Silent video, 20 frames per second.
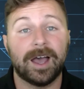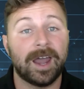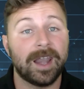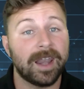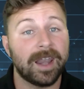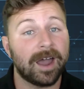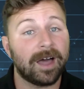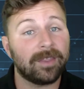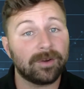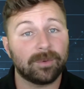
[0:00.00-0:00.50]

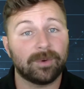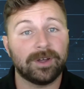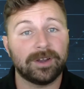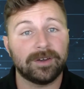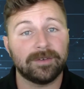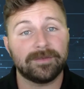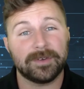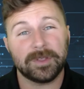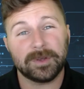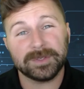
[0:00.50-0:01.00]
another
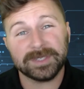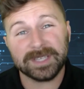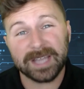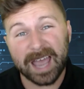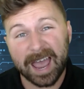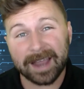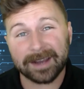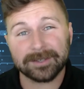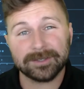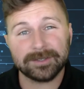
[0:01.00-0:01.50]
one for those
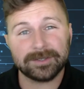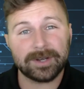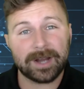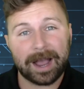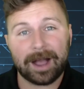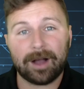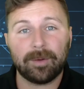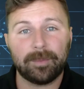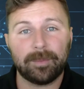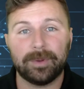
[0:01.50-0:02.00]
extra
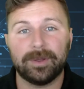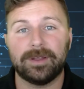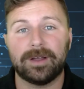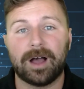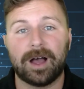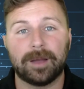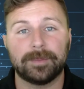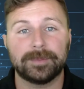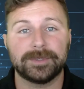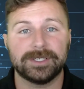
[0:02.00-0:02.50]

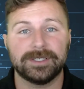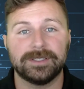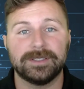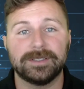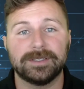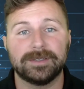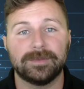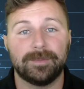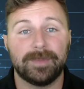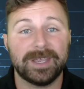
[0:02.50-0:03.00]
output
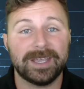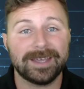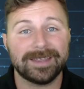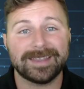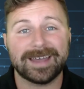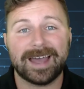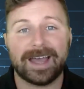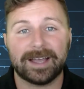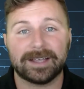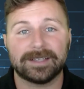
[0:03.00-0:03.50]
options being
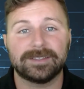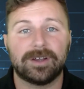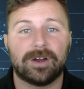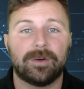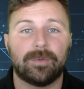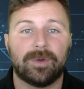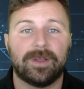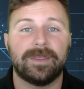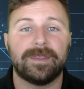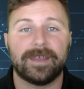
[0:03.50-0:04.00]
the
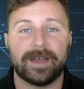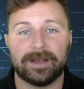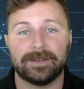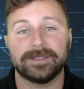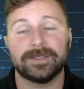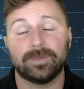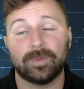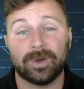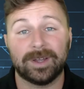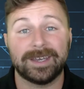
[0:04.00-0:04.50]

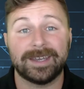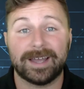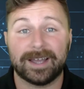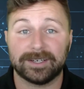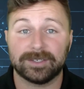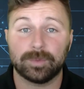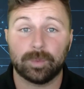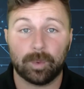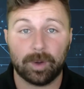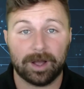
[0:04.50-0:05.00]

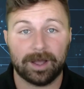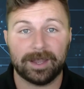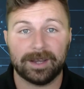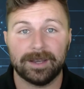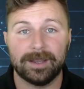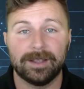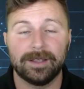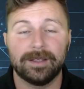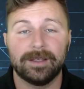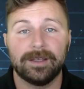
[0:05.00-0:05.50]

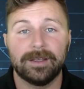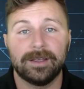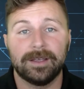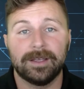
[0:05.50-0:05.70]
XR1001-1.